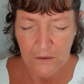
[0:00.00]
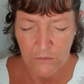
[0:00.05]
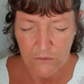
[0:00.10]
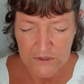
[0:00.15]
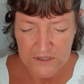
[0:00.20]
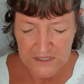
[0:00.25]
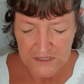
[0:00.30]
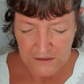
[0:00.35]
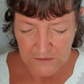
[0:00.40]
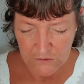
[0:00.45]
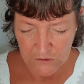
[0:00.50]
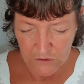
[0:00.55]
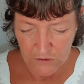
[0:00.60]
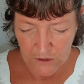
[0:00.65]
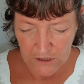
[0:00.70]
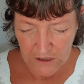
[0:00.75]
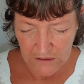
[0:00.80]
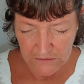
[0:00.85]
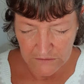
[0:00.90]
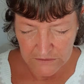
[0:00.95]
Receive your
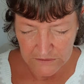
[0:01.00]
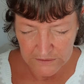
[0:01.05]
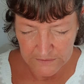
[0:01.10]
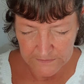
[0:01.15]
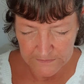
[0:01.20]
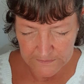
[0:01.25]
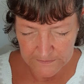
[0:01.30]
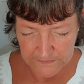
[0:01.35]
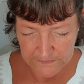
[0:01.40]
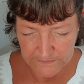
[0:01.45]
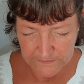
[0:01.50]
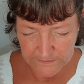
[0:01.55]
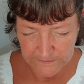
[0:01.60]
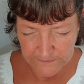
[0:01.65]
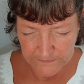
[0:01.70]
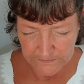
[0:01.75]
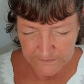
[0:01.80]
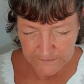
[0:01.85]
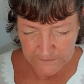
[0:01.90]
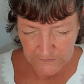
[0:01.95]
love.
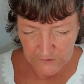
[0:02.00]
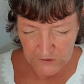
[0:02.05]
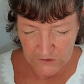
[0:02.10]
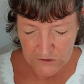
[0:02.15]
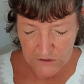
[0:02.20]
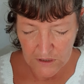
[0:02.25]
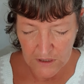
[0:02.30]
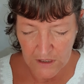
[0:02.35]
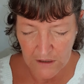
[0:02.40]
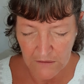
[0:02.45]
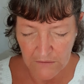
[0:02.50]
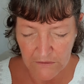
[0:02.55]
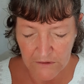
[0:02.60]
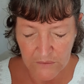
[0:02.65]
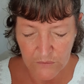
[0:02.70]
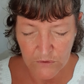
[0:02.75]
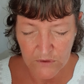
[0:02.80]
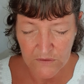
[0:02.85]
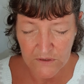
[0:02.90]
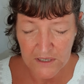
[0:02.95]
Because you love
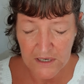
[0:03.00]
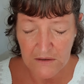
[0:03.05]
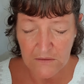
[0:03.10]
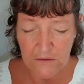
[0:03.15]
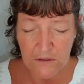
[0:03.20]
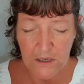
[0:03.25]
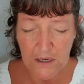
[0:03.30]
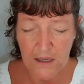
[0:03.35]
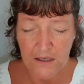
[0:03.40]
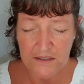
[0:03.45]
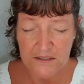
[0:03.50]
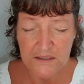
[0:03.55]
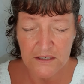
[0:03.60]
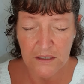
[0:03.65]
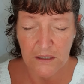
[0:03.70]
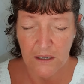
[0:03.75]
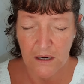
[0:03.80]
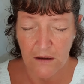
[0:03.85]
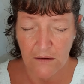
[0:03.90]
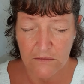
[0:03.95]
them with an
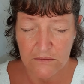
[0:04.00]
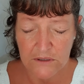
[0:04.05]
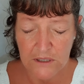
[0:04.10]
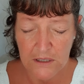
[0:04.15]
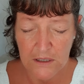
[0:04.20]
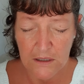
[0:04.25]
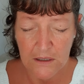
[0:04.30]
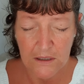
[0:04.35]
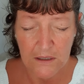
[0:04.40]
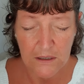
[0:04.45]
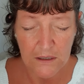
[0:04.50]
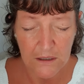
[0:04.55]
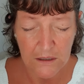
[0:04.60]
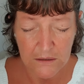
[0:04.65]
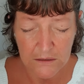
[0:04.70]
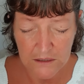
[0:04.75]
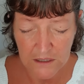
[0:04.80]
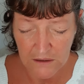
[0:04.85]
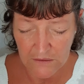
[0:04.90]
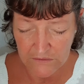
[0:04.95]
everlasting love,
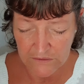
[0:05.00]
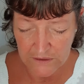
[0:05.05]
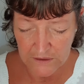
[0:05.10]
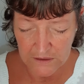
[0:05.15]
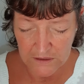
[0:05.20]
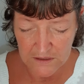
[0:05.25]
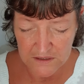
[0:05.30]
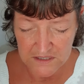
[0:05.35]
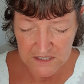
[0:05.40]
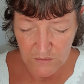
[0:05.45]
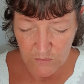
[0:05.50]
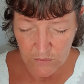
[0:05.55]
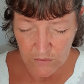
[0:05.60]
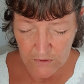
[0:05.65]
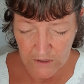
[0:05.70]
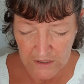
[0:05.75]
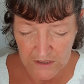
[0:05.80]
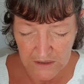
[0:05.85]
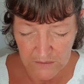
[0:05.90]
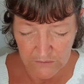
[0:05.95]
and nothing can
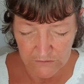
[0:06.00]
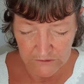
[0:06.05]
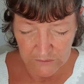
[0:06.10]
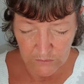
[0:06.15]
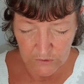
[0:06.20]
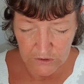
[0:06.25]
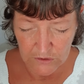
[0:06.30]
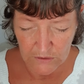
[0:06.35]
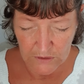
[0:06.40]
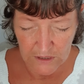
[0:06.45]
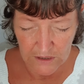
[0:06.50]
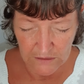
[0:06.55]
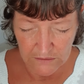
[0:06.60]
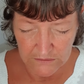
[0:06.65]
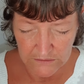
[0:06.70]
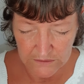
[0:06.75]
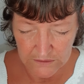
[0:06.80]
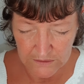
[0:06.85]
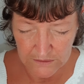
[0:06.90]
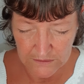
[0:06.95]
separate them from your love.
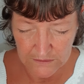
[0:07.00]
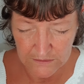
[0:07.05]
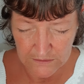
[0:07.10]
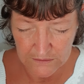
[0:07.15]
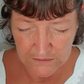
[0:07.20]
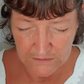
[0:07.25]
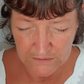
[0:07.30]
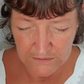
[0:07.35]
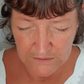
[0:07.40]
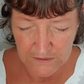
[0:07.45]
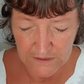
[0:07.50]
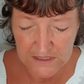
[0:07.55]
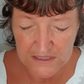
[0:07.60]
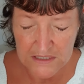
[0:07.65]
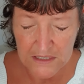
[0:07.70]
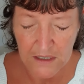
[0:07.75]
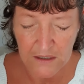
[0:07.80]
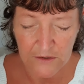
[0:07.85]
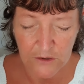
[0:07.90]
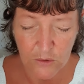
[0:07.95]

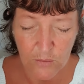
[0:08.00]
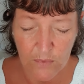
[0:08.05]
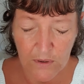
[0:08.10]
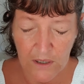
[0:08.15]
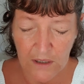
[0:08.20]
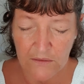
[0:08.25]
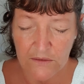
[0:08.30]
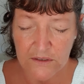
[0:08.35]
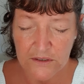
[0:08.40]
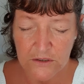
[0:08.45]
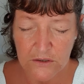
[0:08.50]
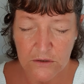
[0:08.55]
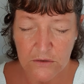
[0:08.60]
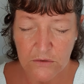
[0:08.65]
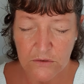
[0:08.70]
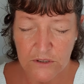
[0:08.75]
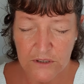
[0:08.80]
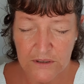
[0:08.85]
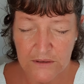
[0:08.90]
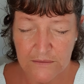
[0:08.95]
These are your beloved
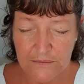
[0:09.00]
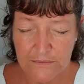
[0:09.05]
children.